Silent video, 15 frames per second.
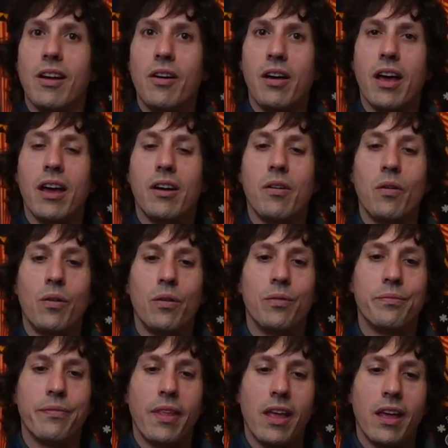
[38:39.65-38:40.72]
Okay,
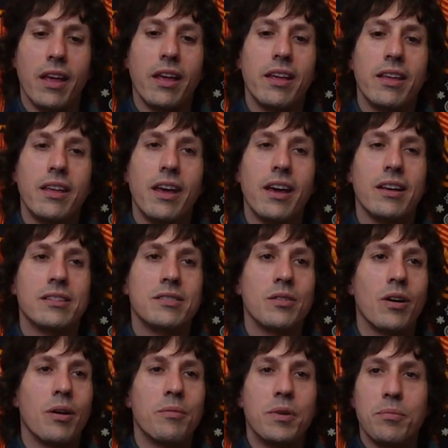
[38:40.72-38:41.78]
cool. Yeah, so
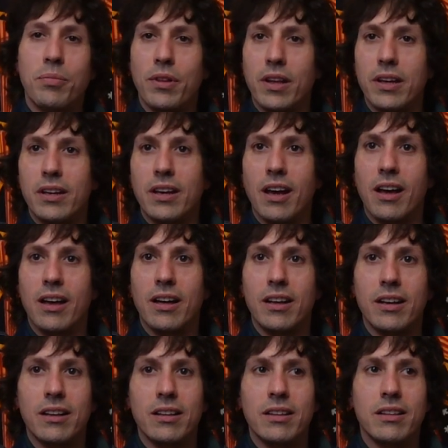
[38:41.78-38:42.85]
I'm gonna play
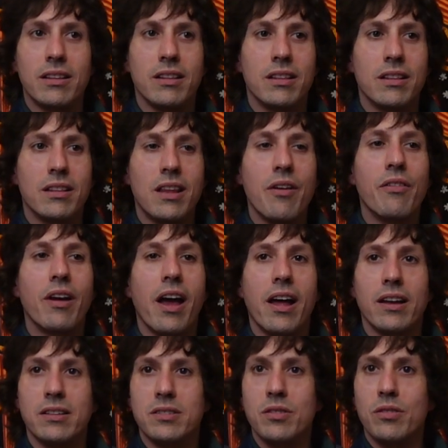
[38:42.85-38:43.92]
"Never
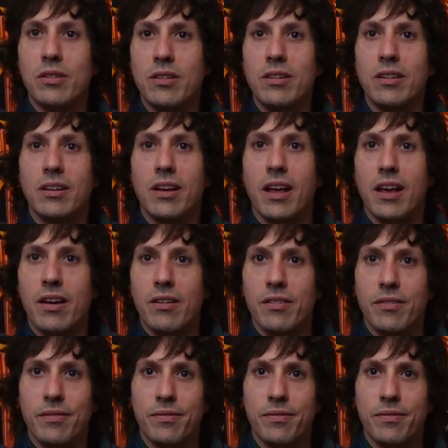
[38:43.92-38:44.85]
Had It So Good" now.